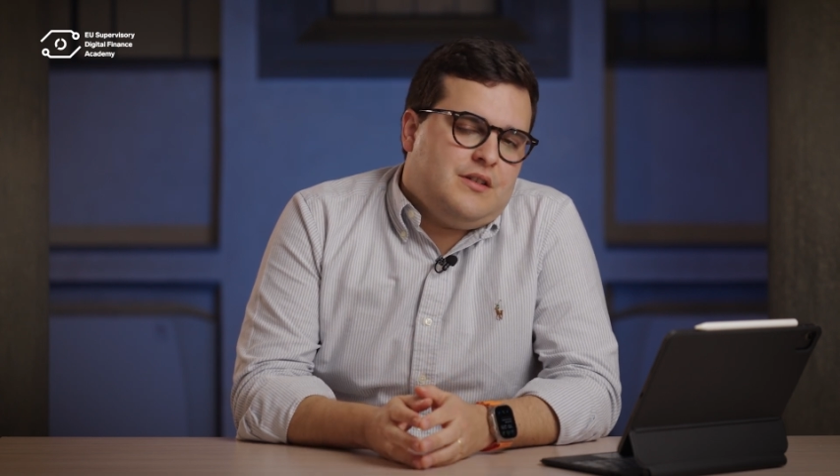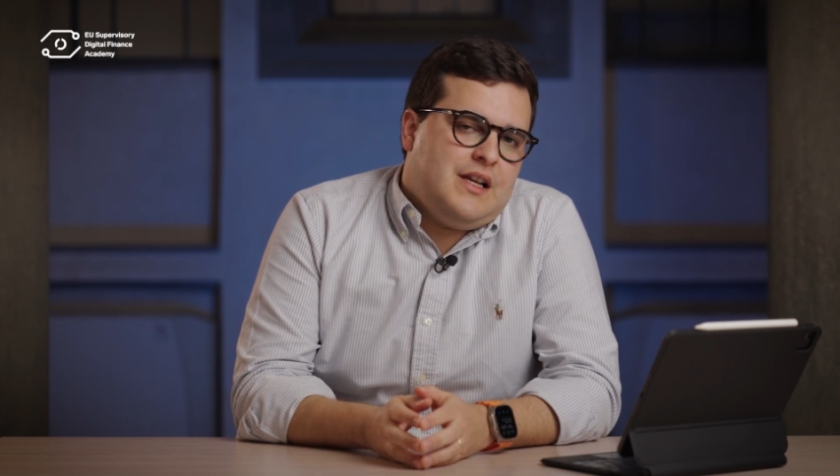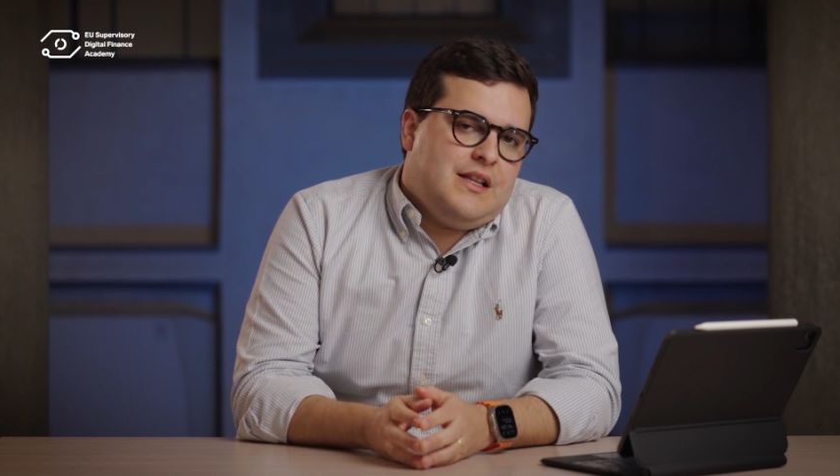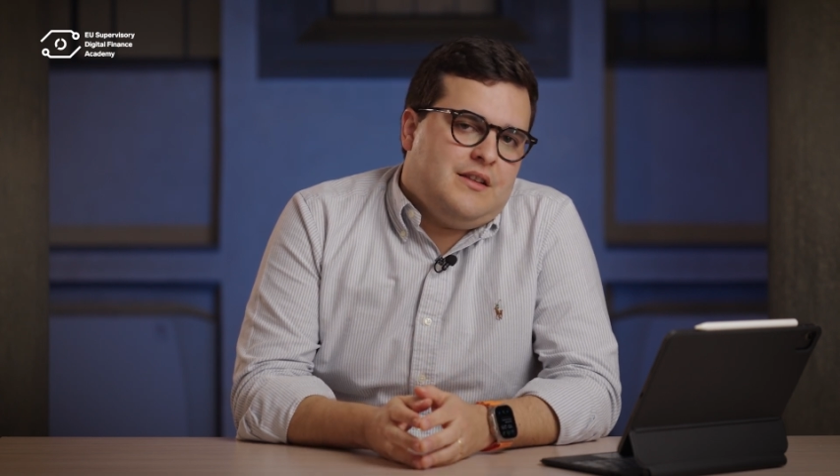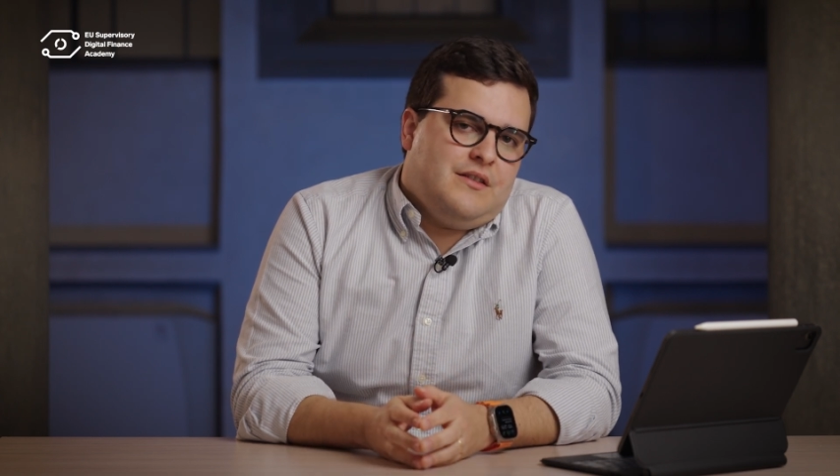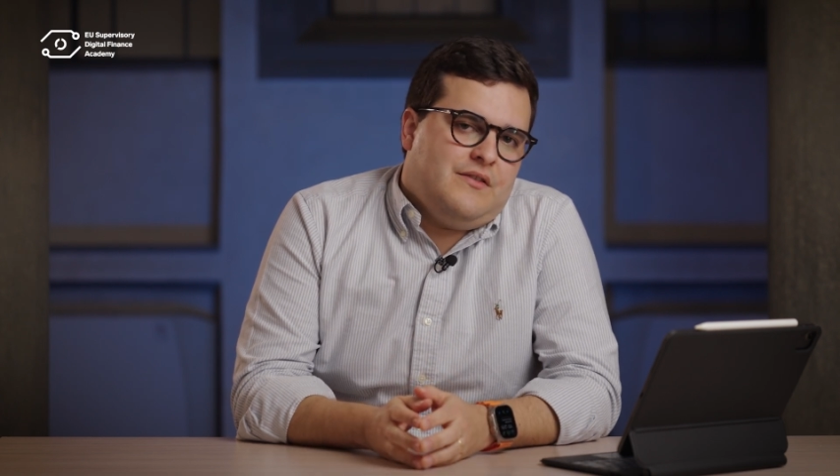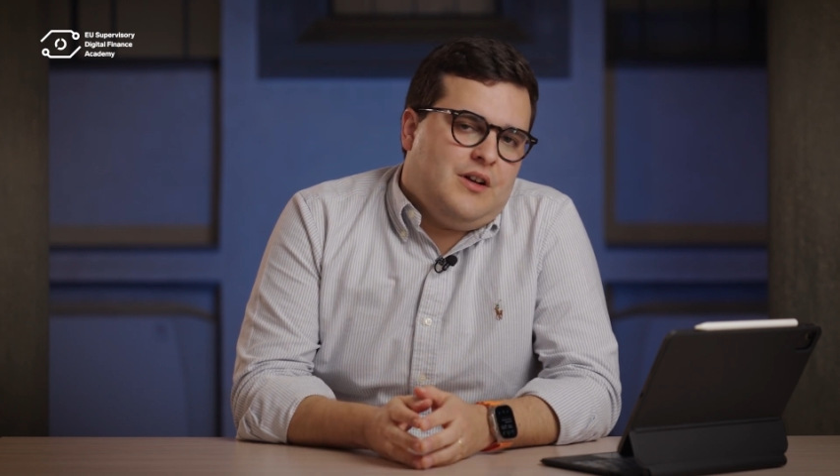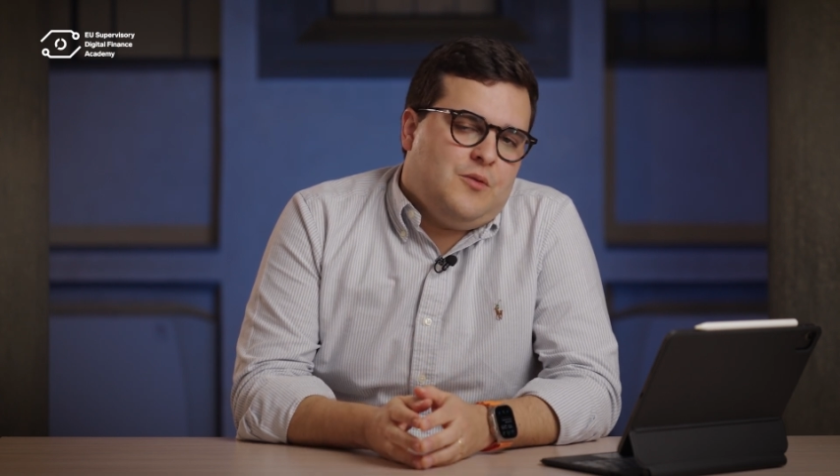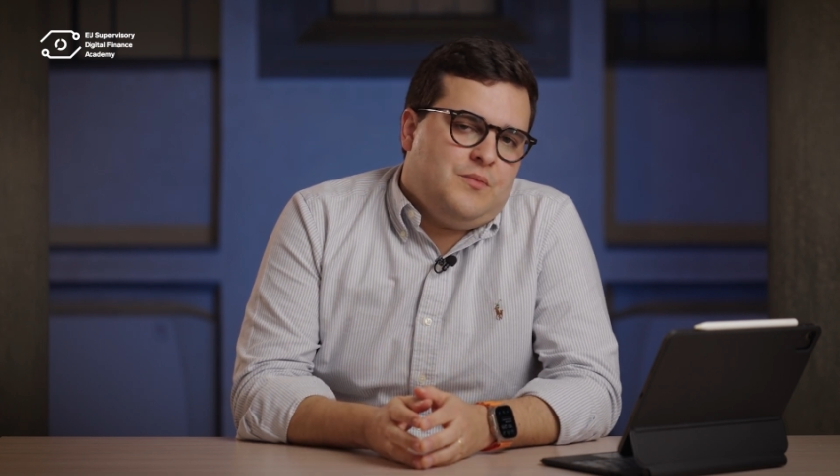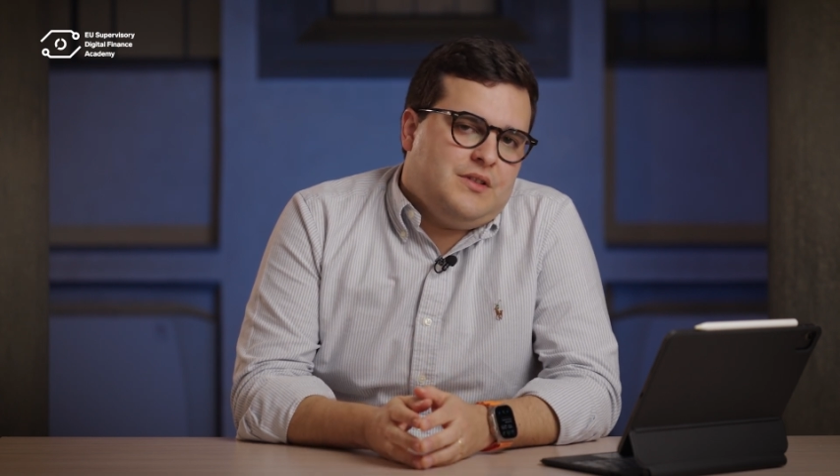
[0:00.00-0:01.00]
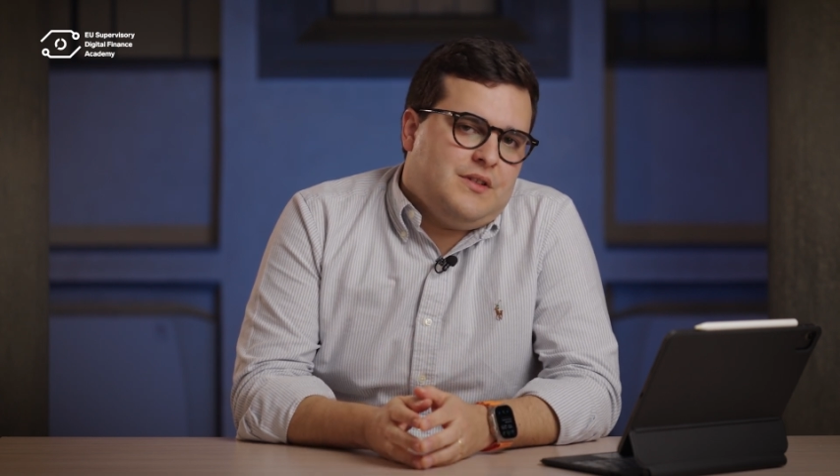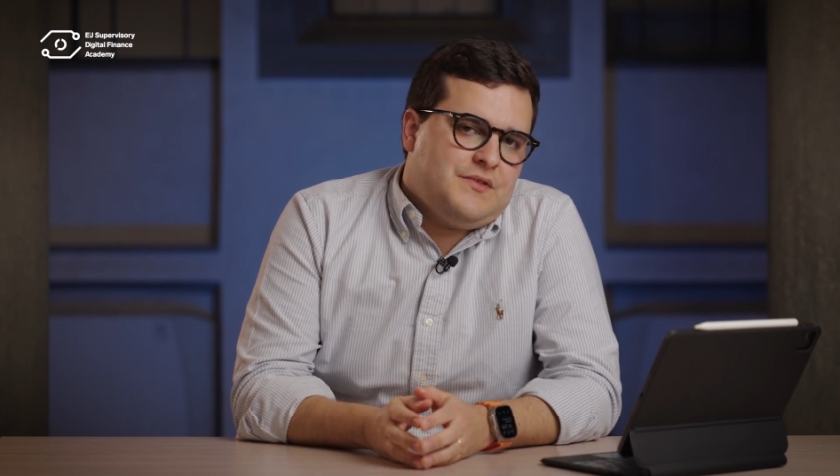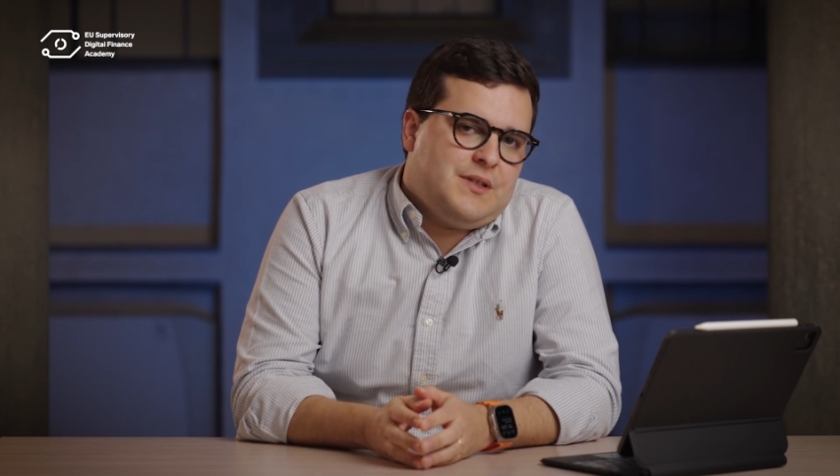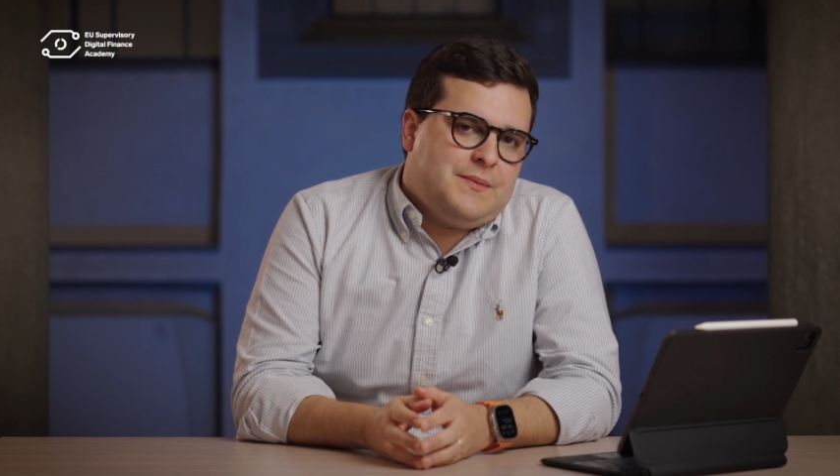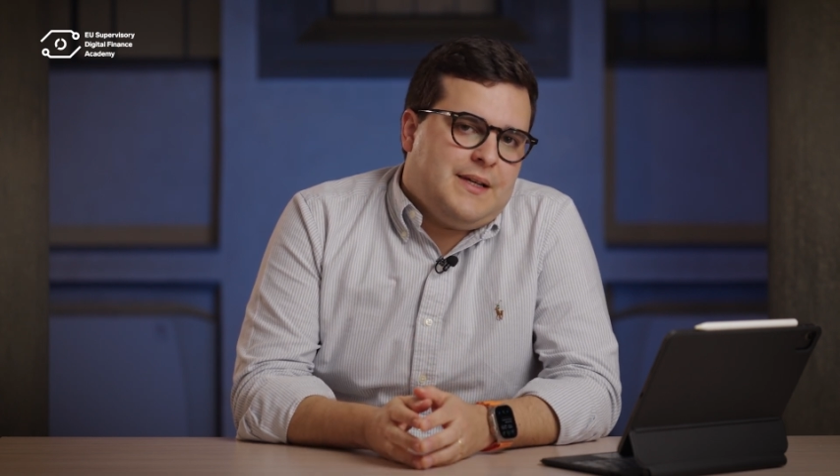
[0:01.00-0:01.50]
and the development of
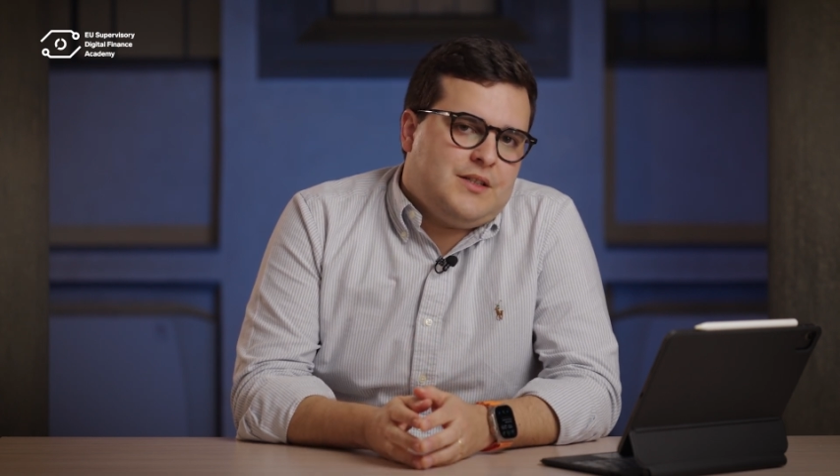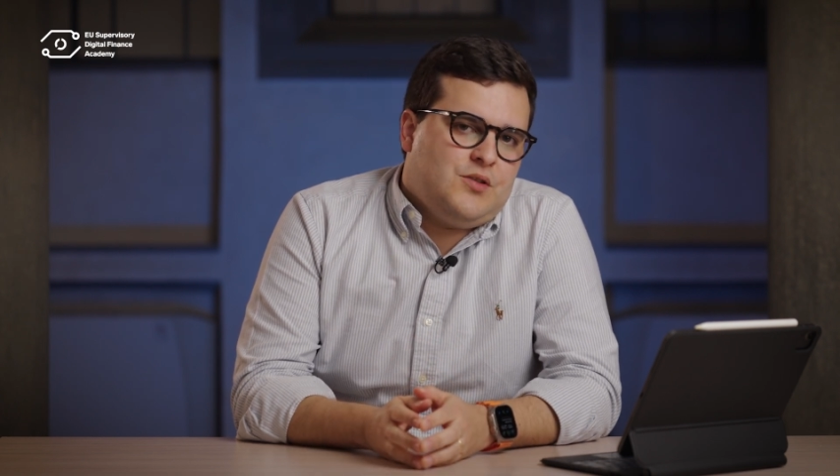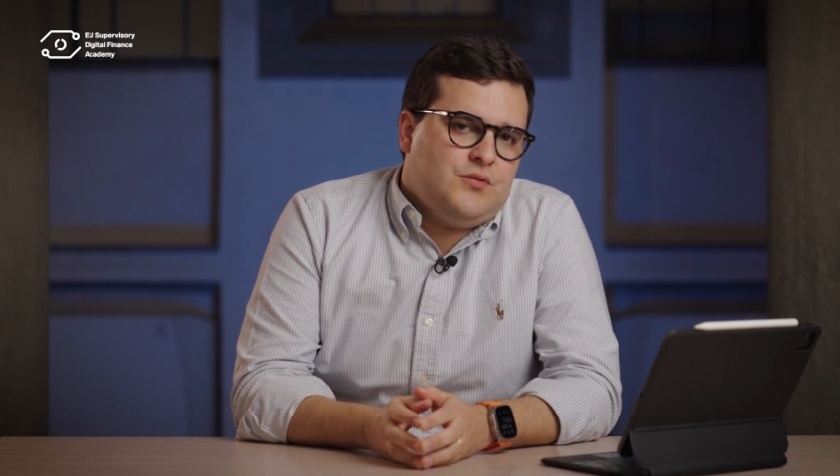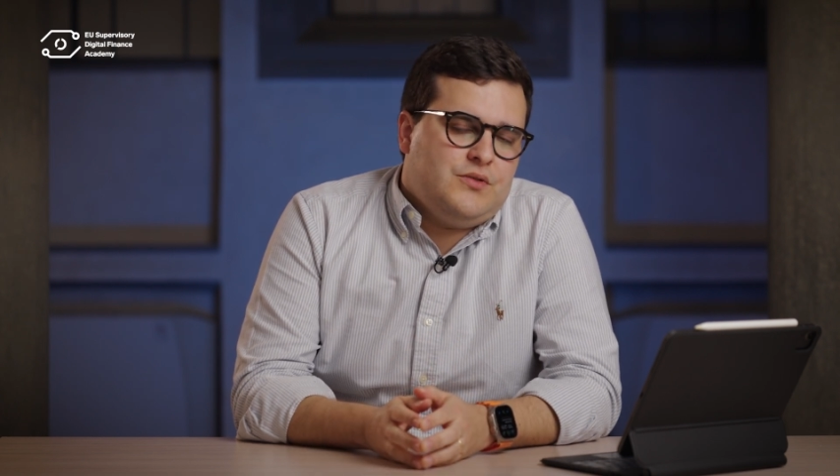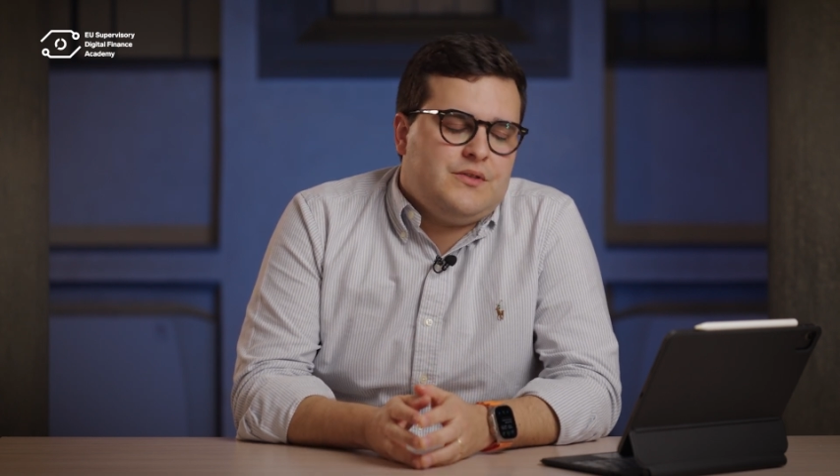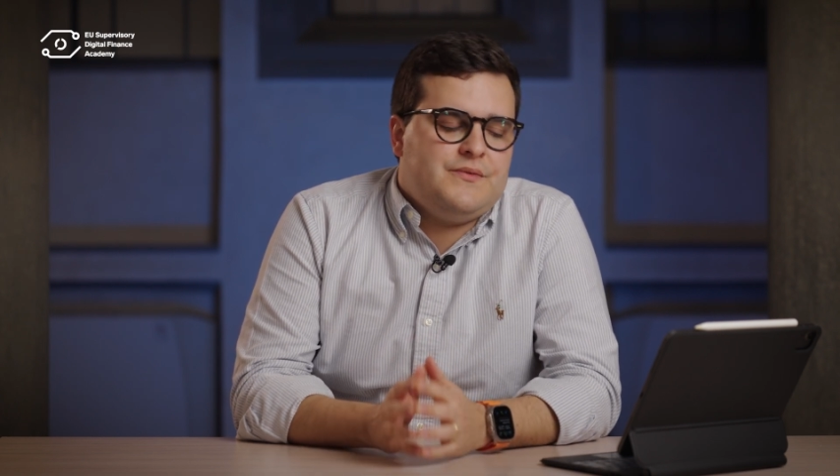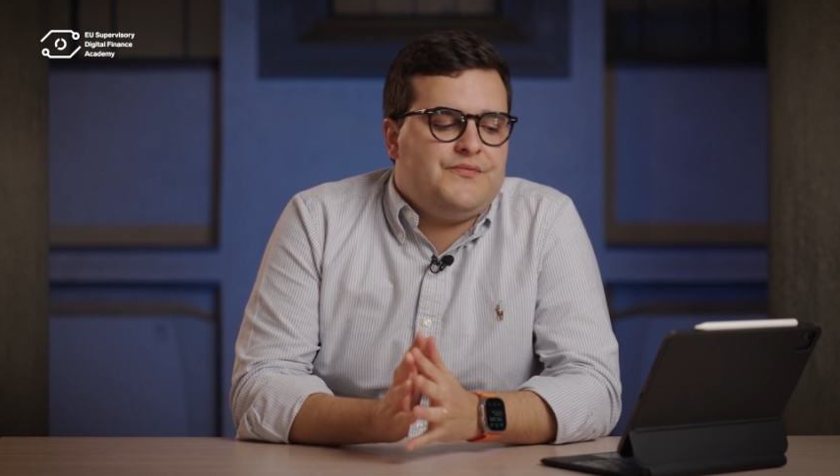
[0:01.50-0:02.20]
subtech tools.